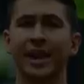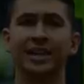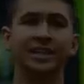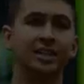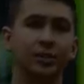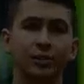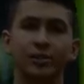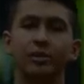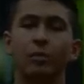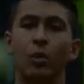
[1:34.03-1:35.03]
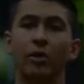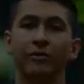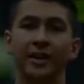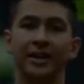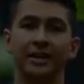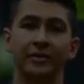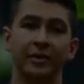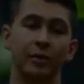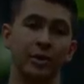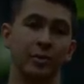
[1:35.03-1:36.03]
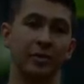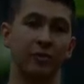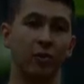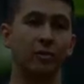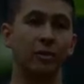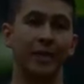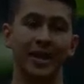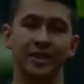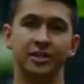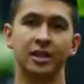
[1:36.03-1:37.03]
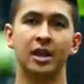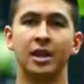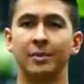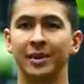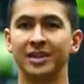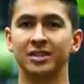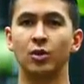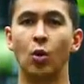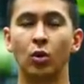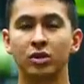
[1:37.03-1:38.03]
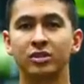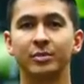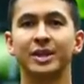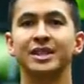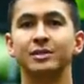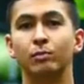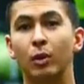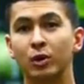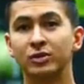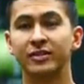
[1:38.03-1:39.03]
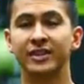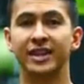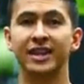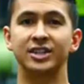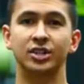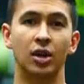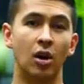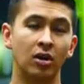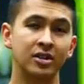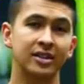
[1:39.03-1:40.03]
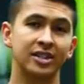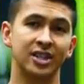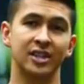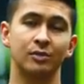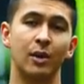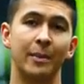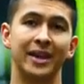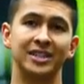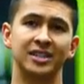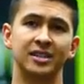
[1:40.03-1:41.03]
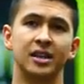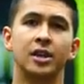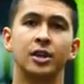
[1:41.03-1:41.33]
actually use it more effectively when you perform the bench. Because in order to place most of the tension onto the chest while benching,